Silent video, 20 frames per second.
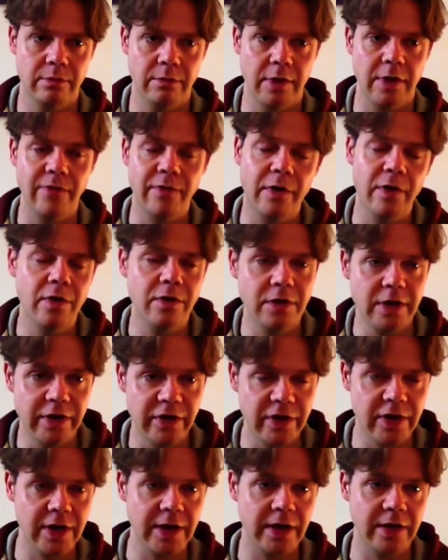if you're
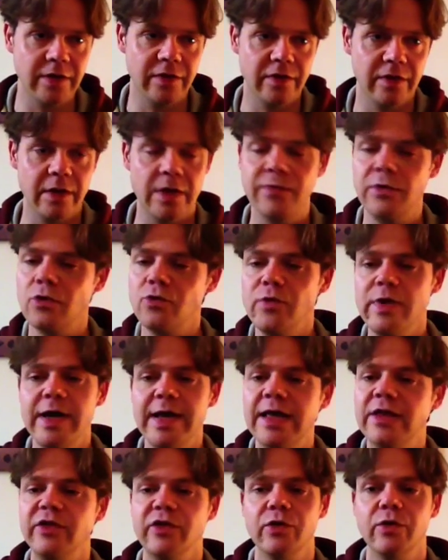listening to, if you're
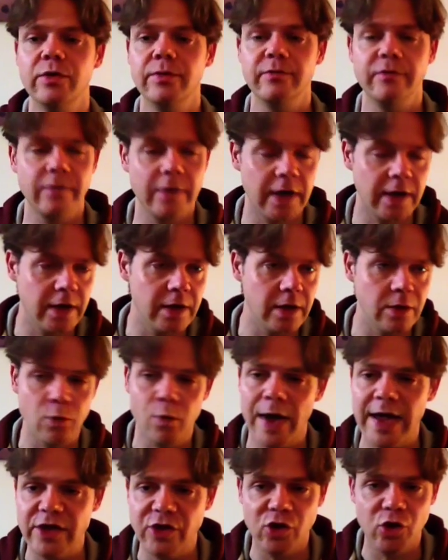really into, I don't know,
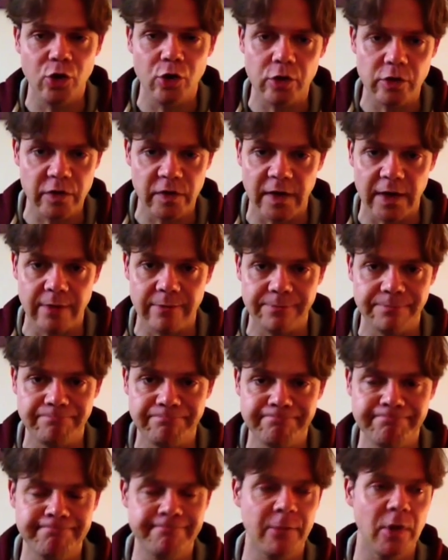Wayne Shorter,
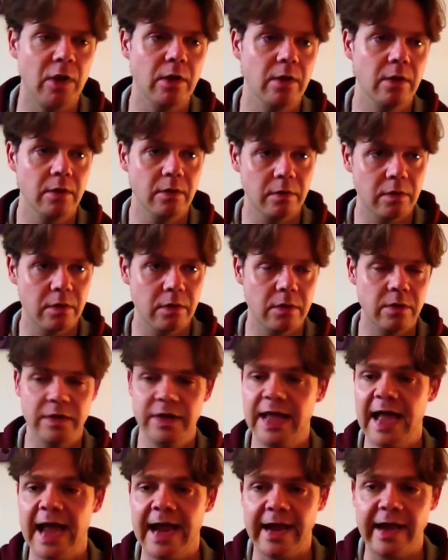or
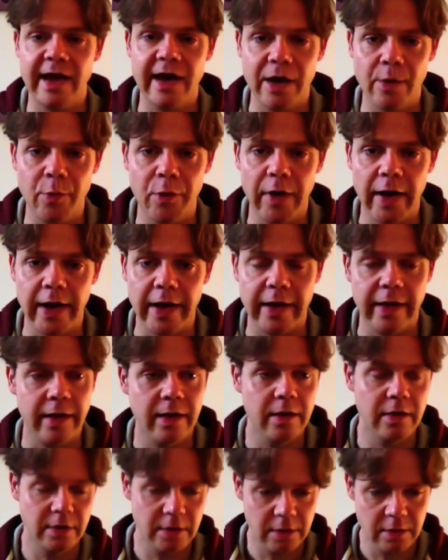Jan Garbarek,
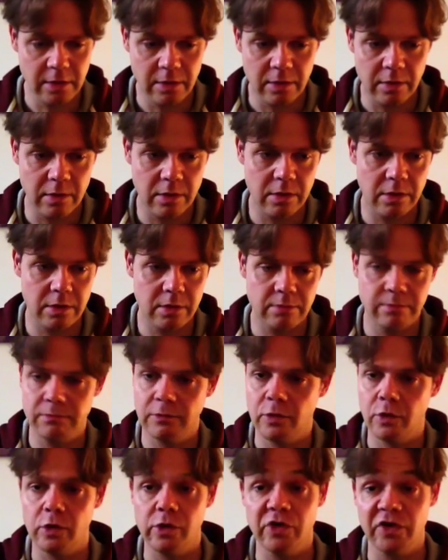or
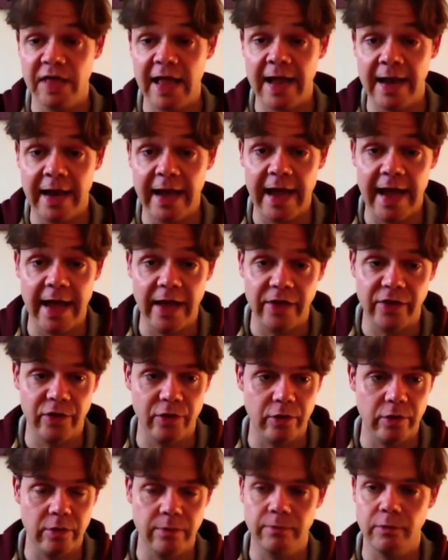Stan Getz,
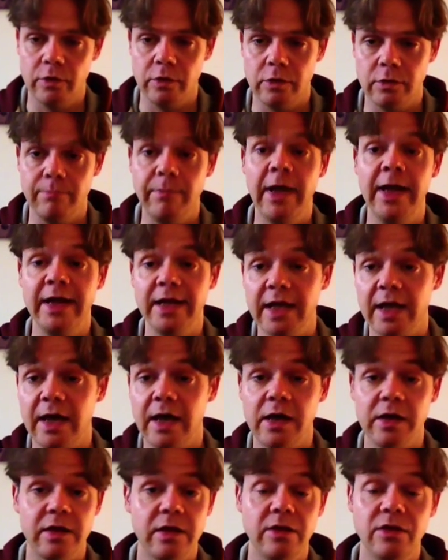or Benny
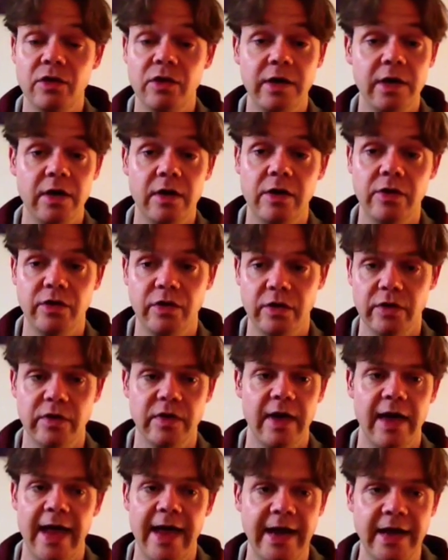Carter, Johnny
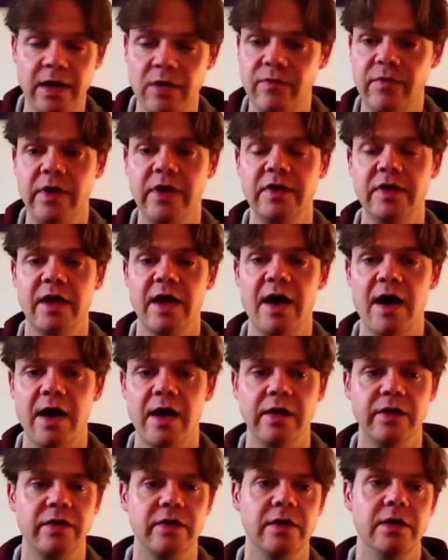Hodges, any of these
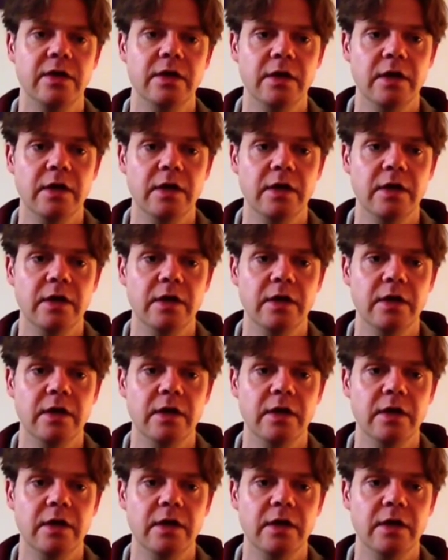guys,